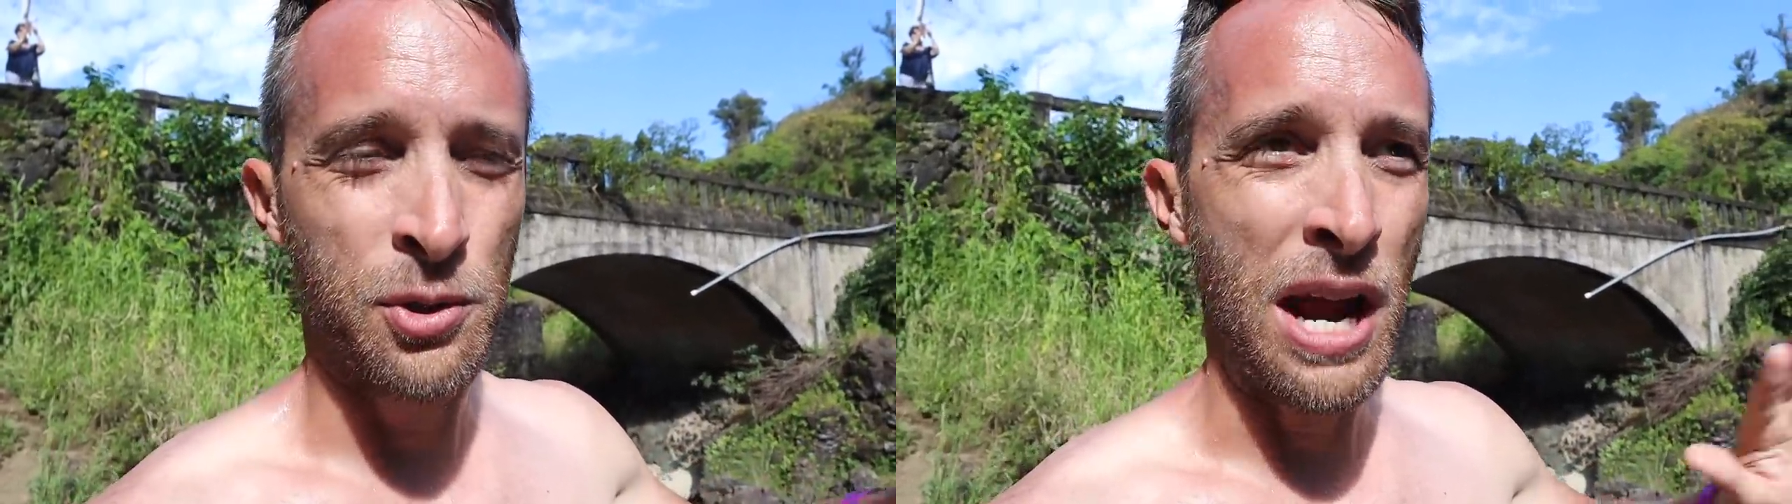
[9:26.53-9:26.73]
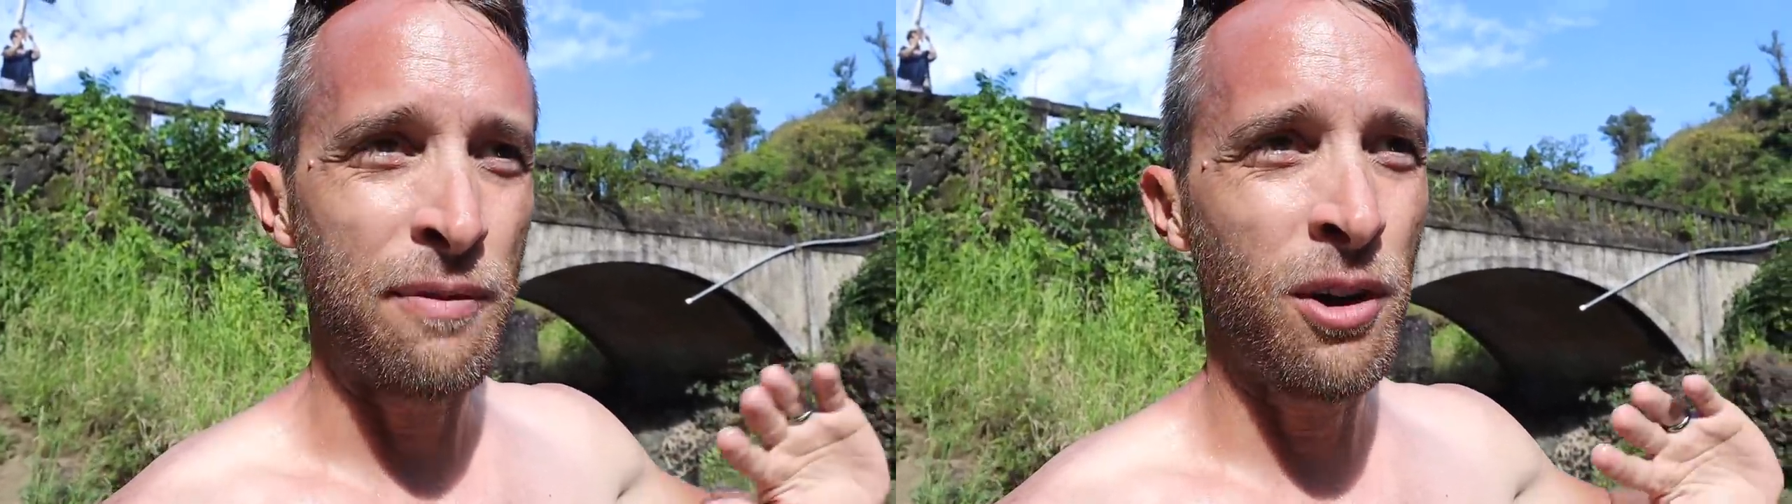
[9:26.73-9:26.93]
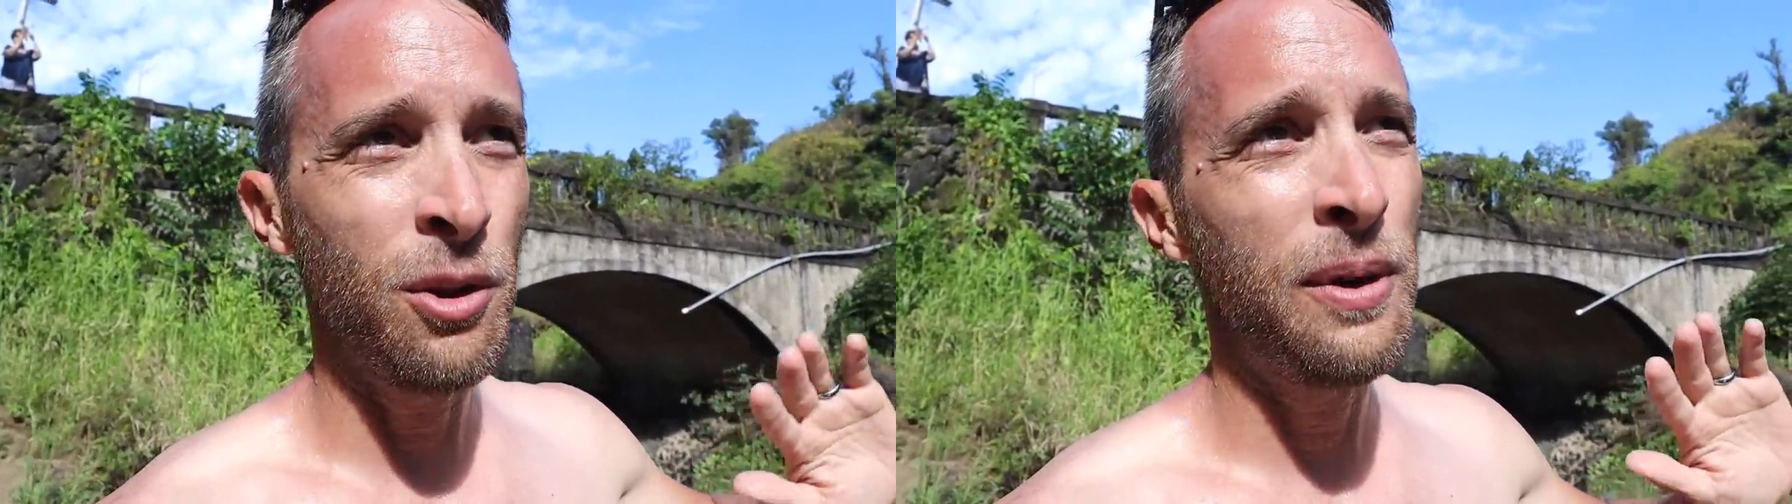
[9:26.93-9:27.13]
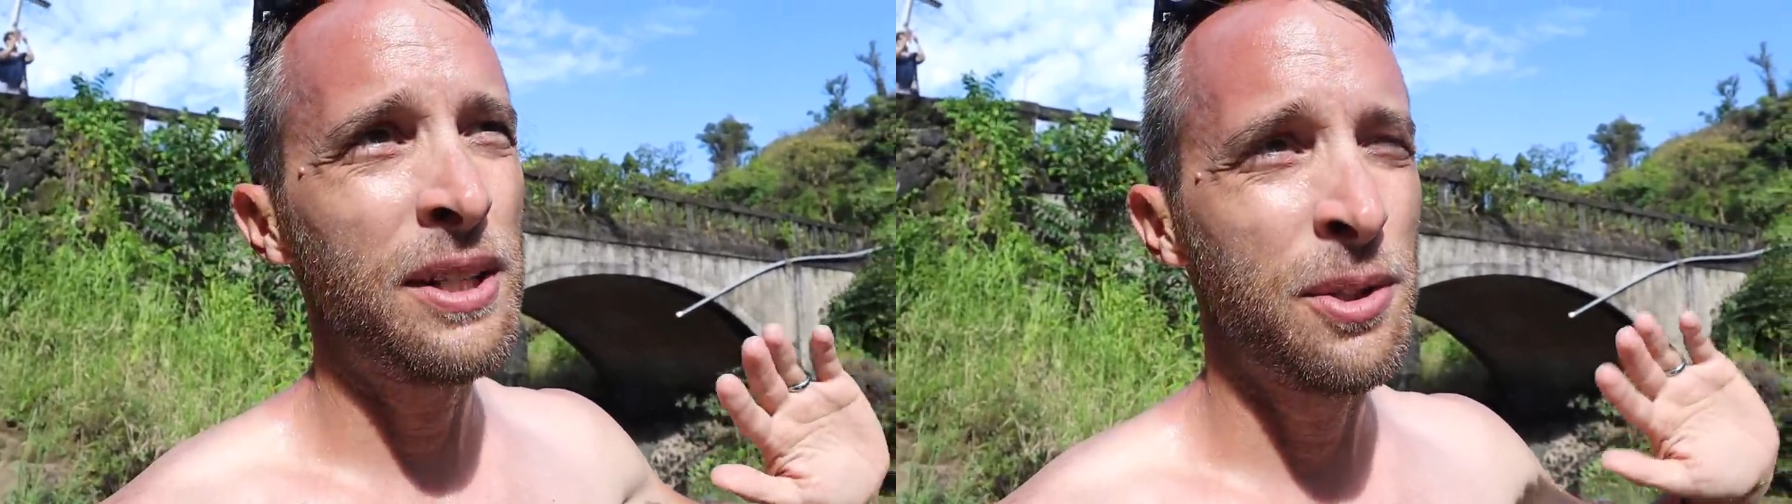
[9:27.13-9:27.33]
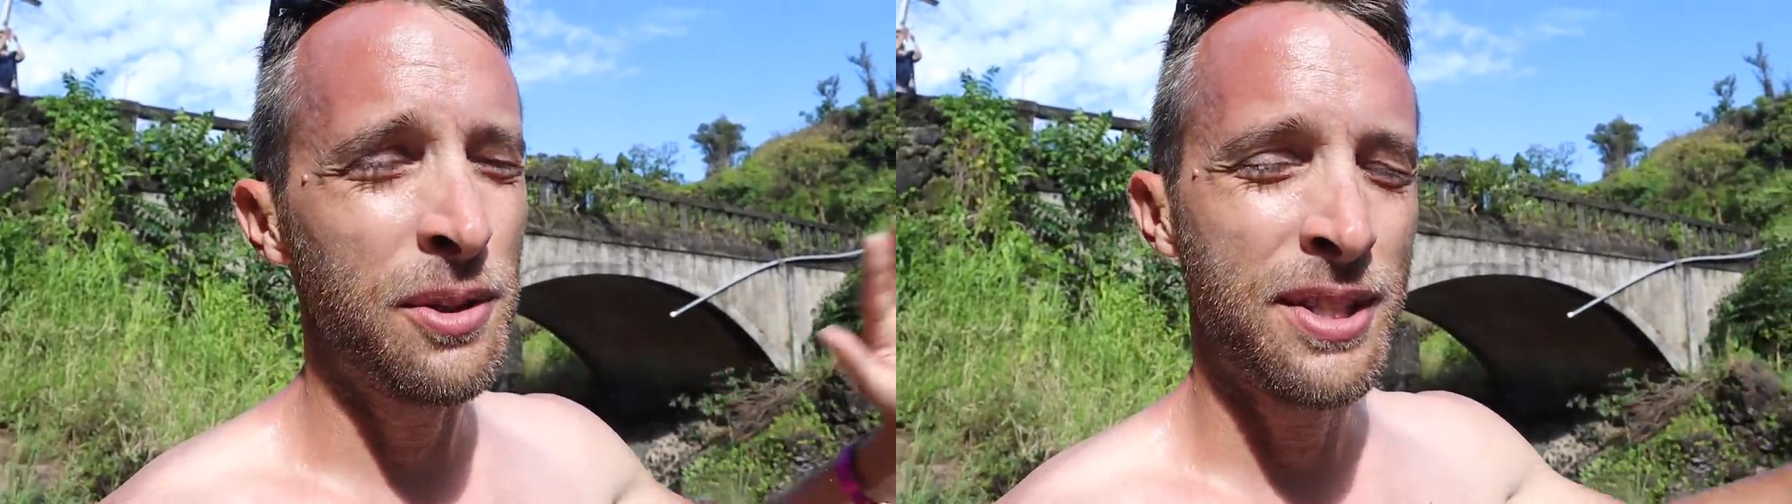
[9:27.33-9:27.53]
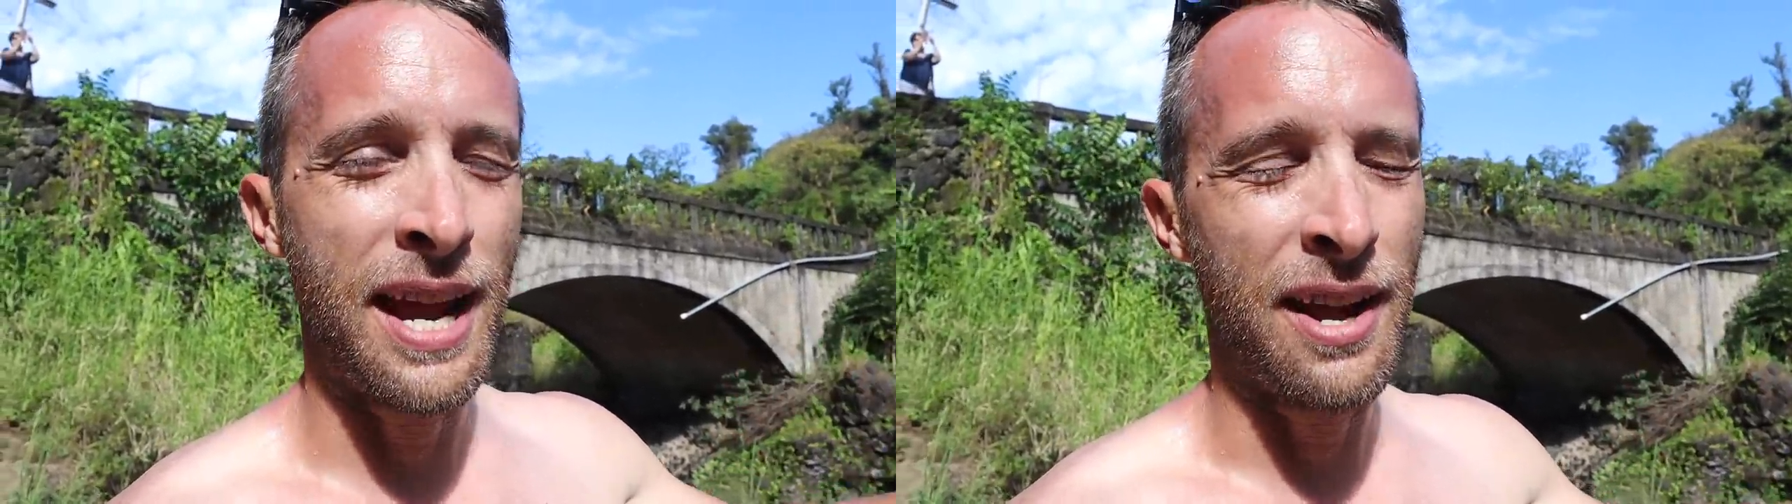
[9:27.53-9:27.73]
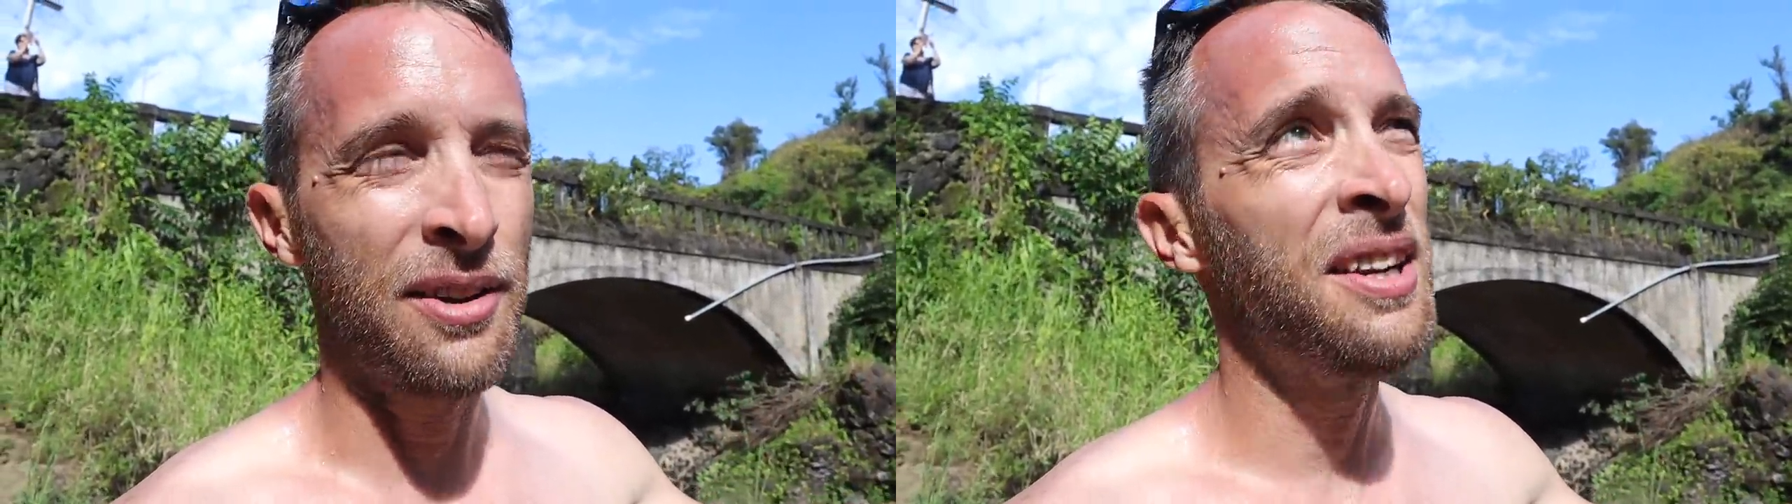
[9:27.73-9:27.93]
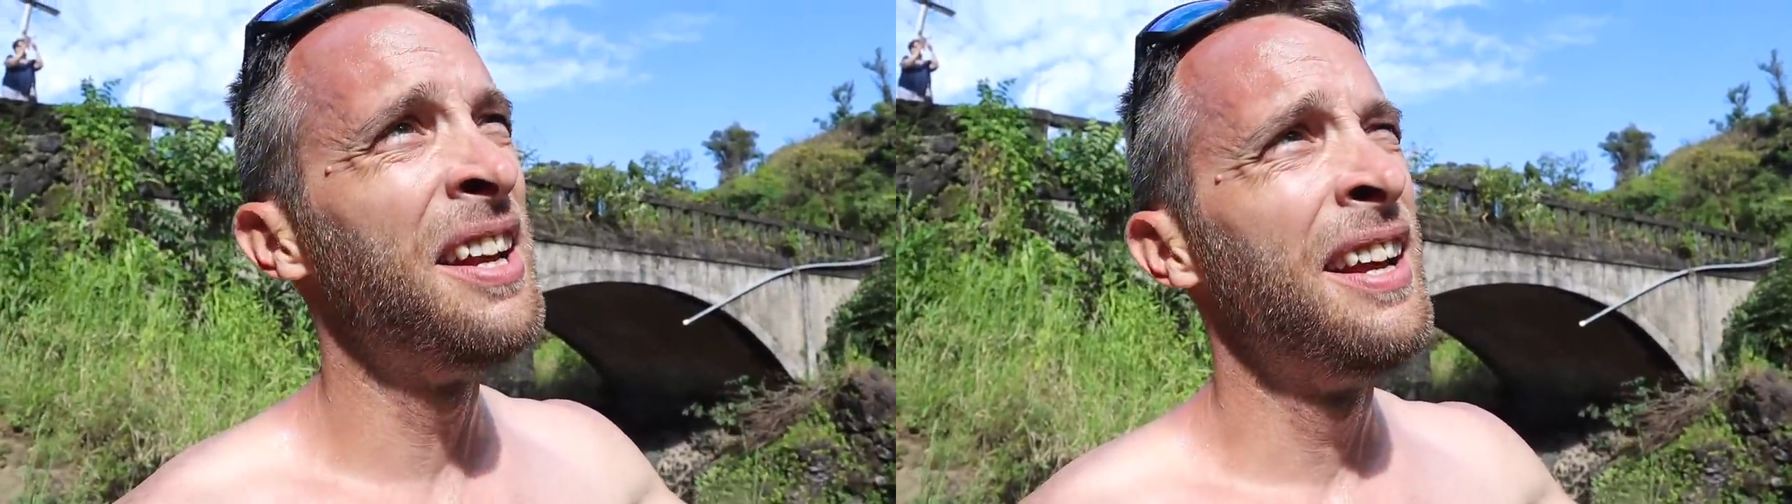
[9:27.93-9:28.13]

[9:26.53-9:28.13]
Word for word: drive all the way to the town